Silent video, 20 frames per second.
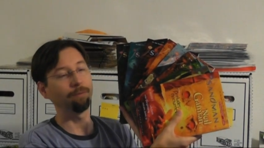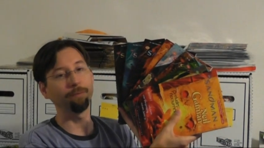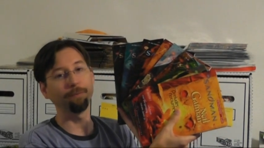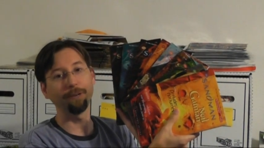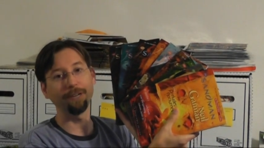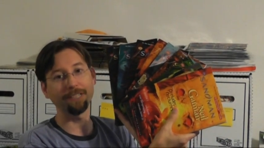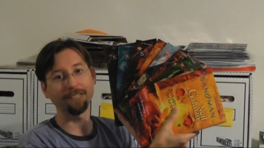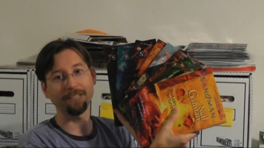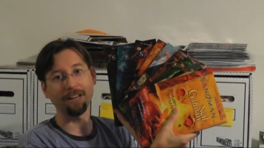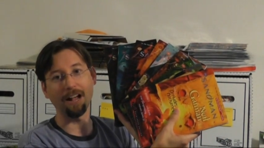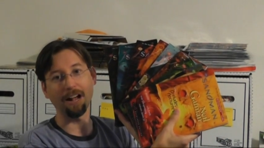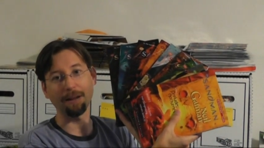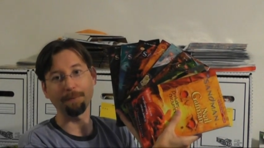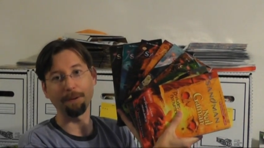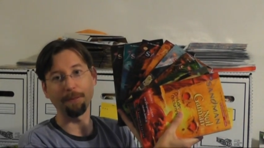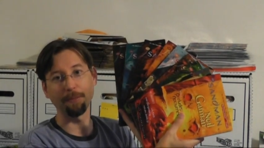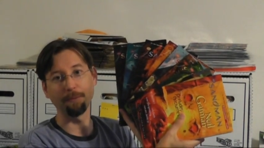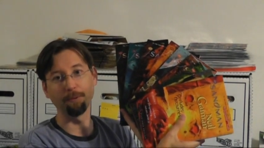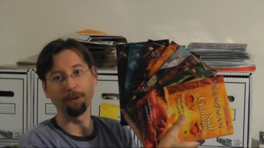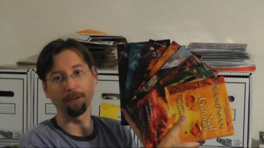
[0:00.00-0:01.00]
We just talk
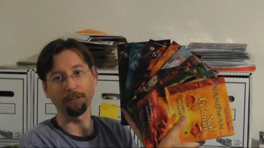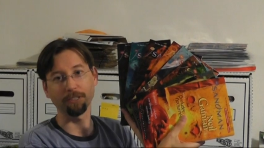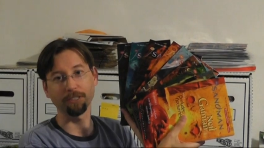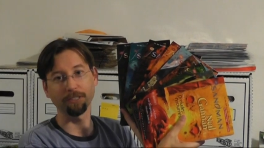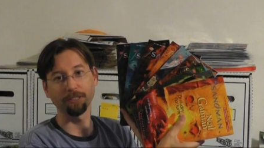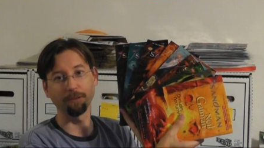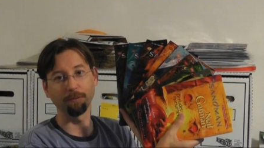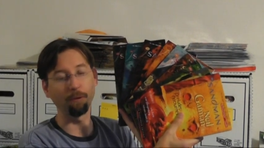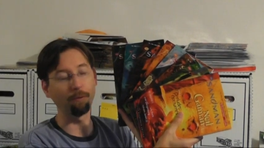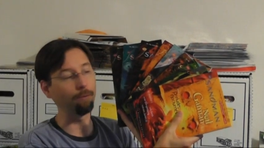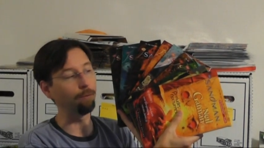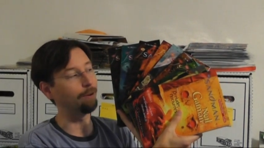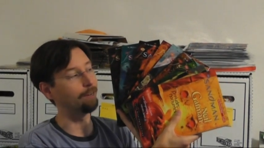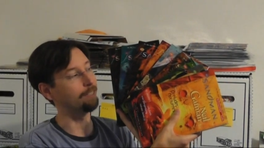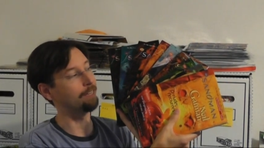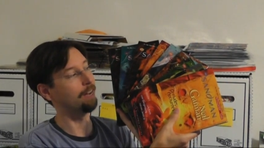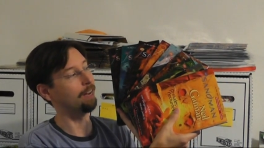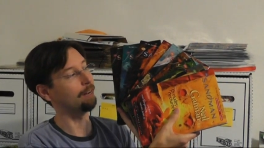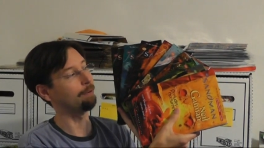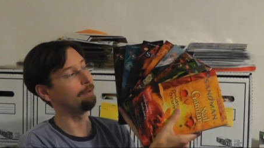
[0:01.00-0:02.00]
about the books and what we
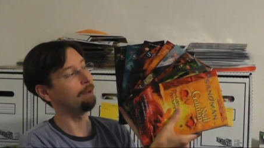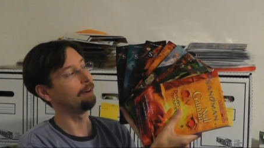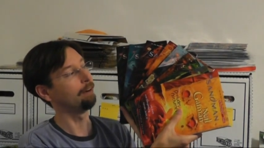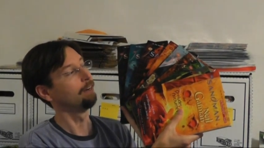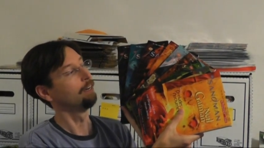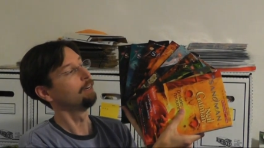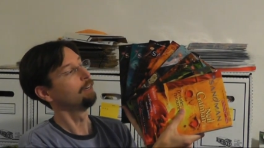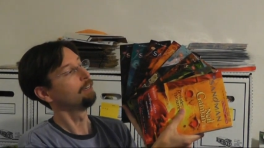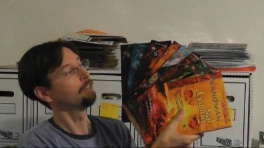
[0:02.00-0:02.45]
want to talk about.